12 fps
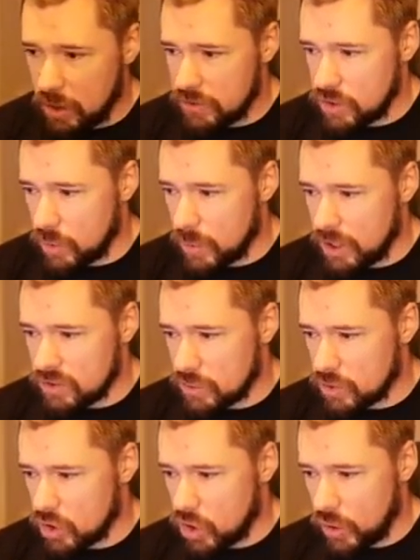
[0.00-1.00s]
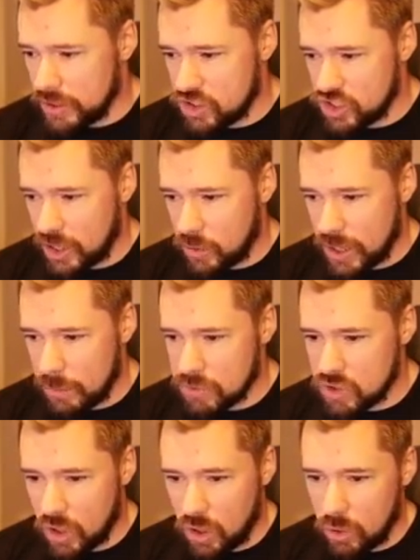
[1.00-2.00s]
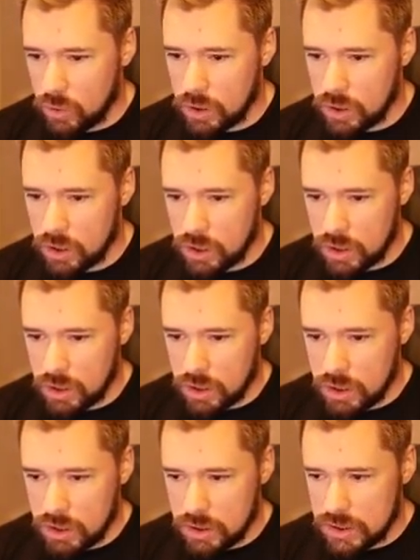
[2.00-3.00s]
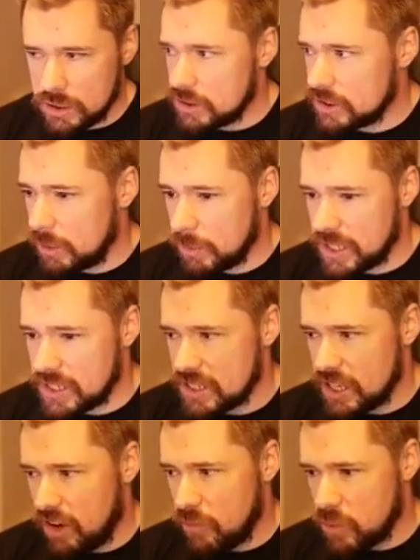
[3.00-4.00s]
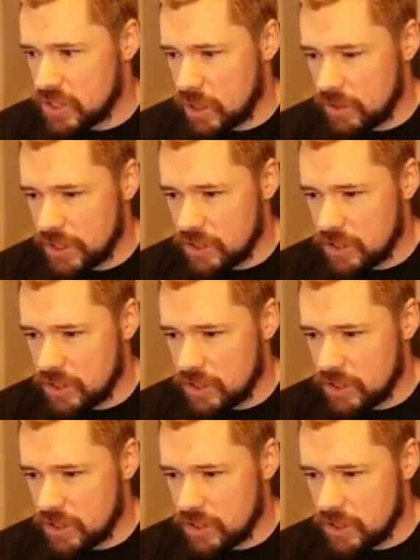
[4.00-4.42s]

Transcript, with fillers: you know, we get some good coins. Shadow Chem style. Some of this stuff, we'll sell these